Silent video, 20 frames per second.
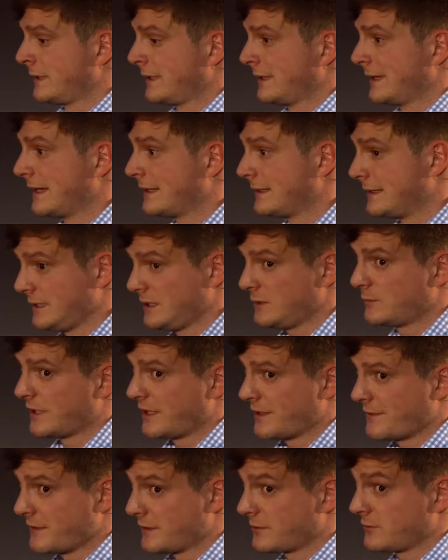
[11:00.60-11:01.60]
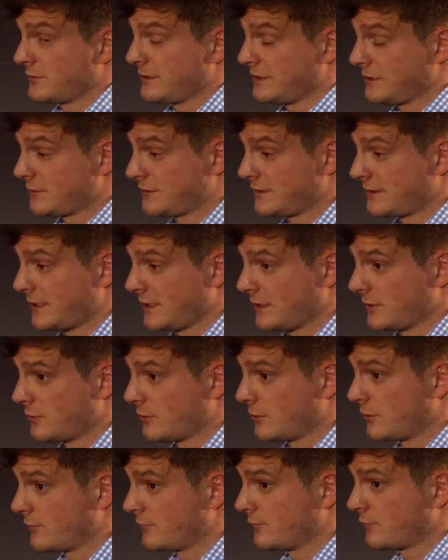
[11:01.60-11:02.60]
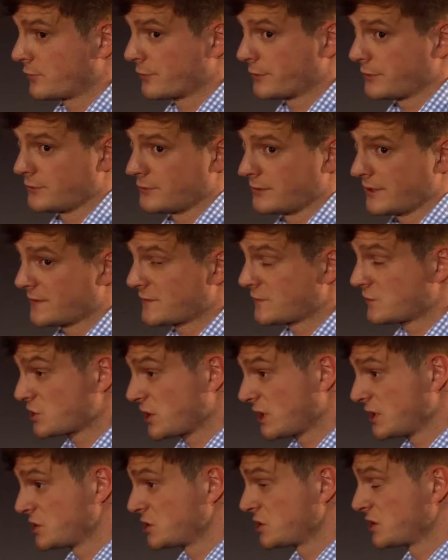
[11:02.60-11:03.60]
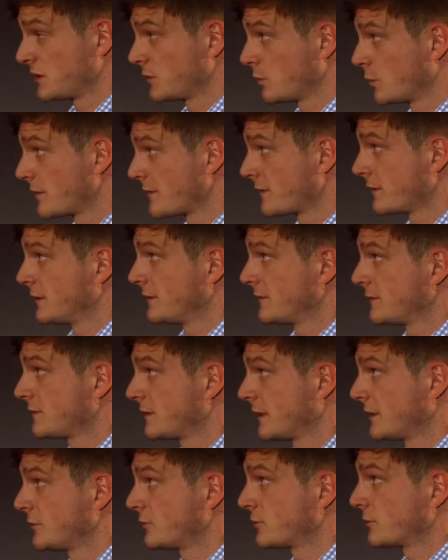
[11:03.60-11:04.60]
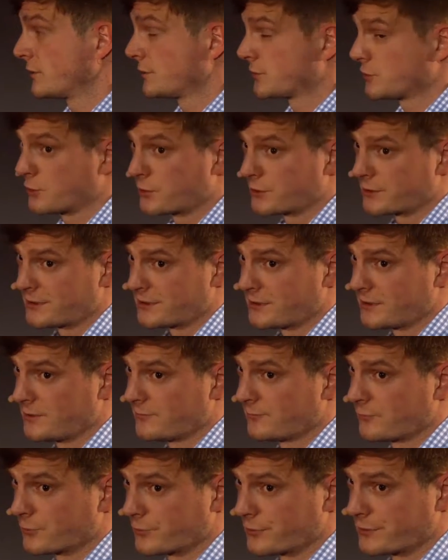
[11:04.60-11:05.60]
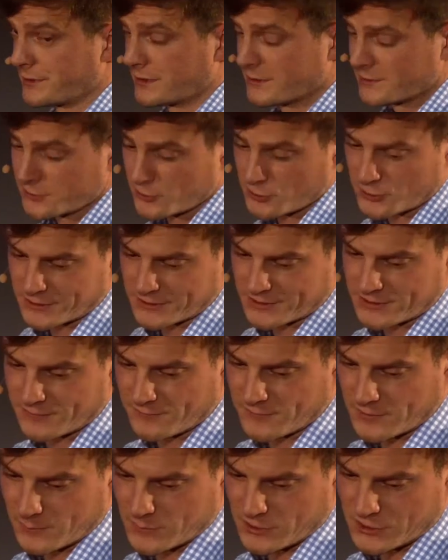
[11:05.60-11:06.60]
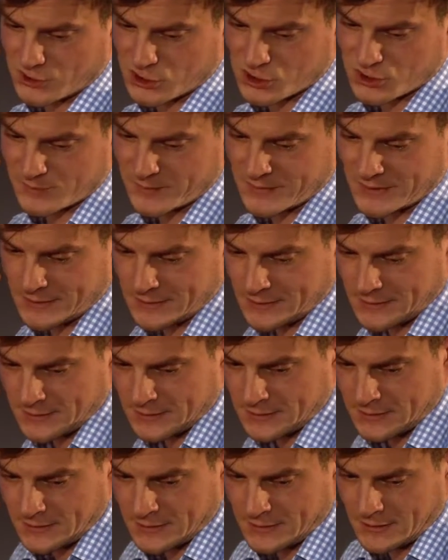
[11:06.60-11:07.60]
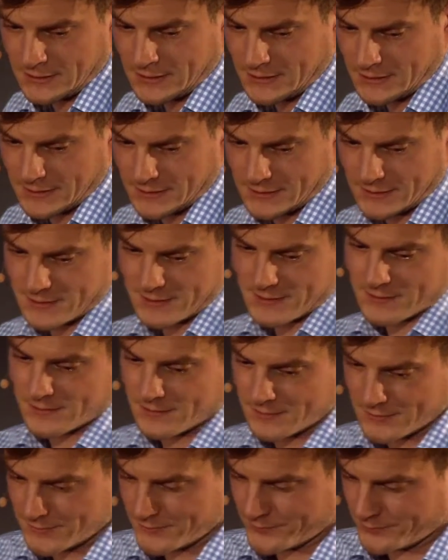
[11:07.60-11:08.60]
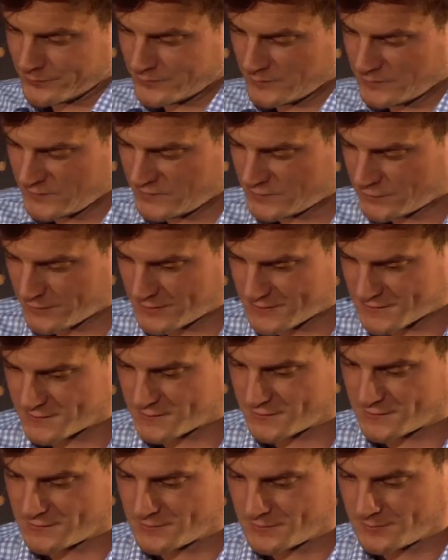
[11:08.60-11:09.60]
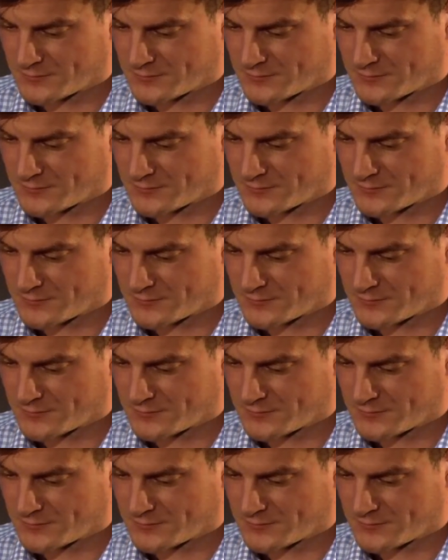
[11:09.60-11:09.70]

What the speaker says: get an email that you need to take it off, or you exchange it with a standard alternative or an alternative image. And so this is